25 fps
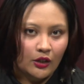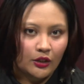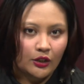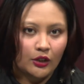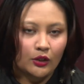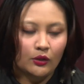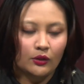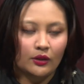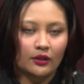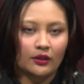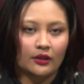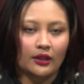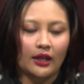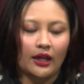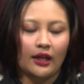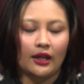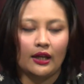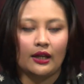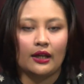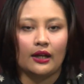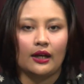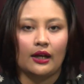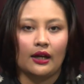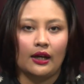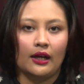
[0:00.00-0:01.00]
do you
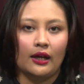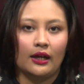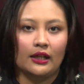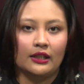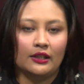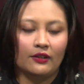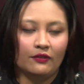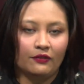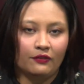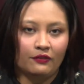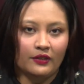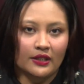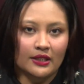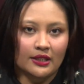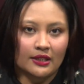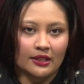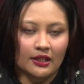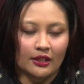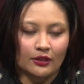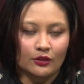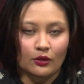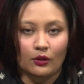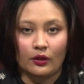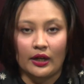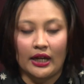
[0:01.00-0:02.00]
think the
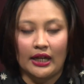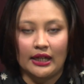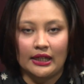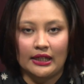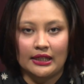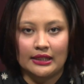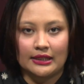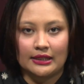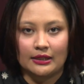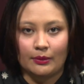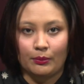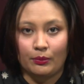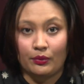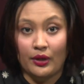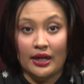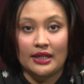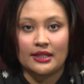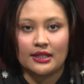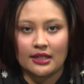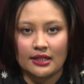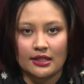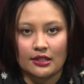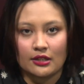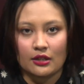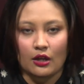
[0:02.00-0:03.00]
visit, or at least the
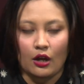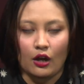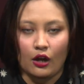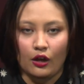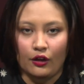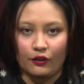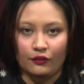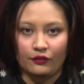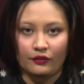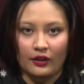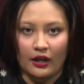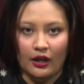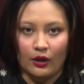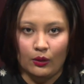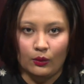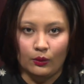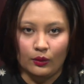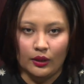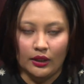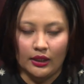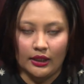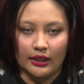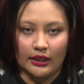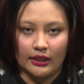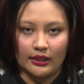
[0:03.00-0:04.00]
presence of
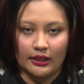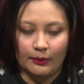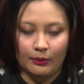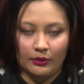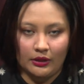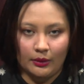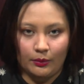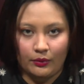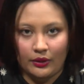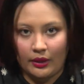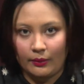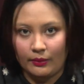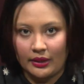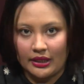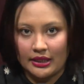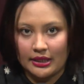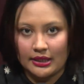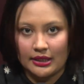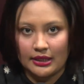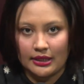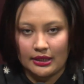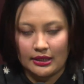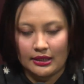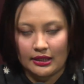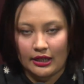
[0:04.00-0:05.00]
our Deputy Prime
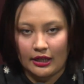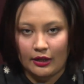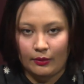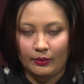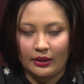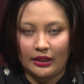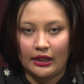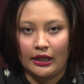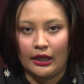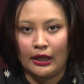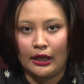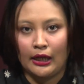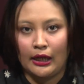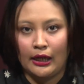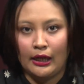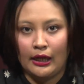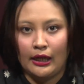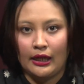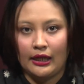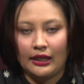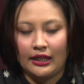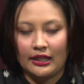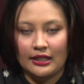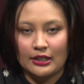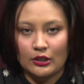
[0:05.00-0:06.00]
Minister Zahid Hamidi
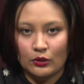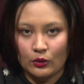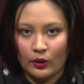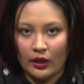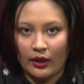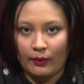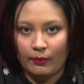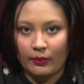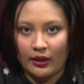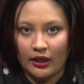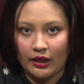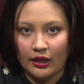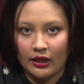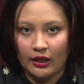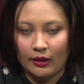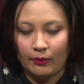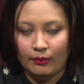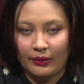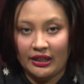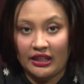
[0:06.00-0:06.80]
in Sungai Bakap may